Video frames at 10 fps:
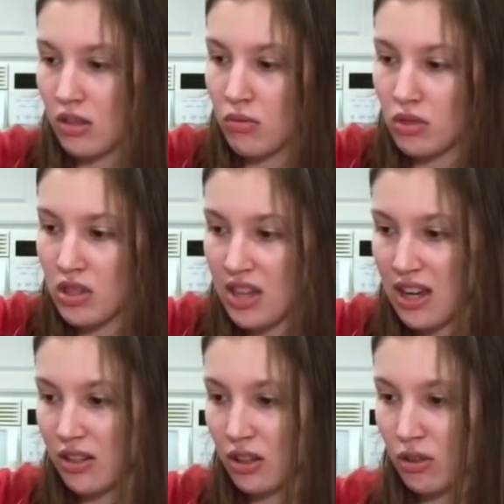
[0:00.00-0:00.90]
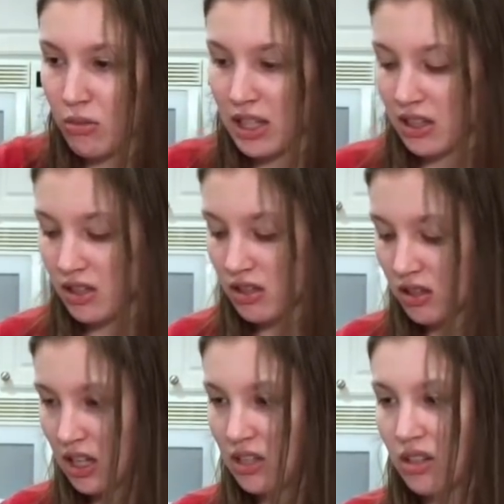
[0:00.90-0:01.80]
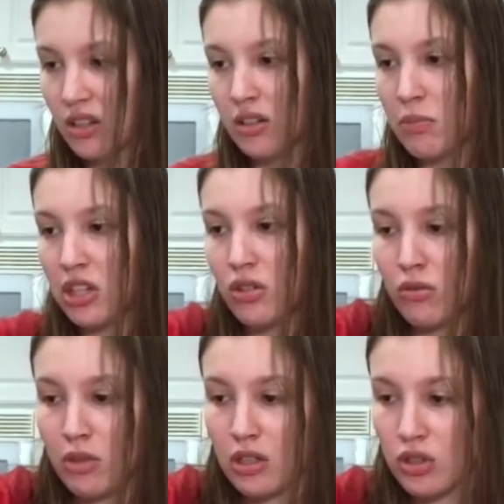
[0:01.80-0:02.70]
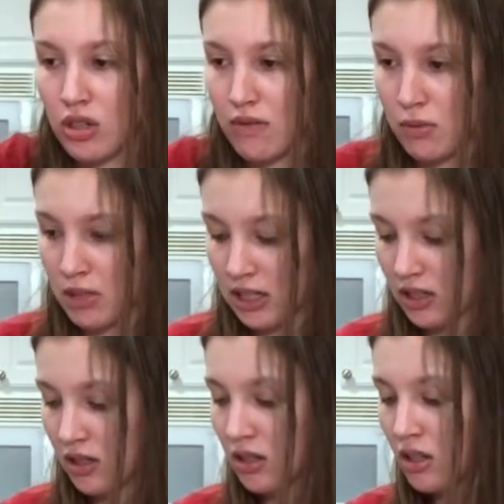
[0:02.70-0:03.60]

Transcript: We'll just add a little bit. That's gonna be too much, never mind.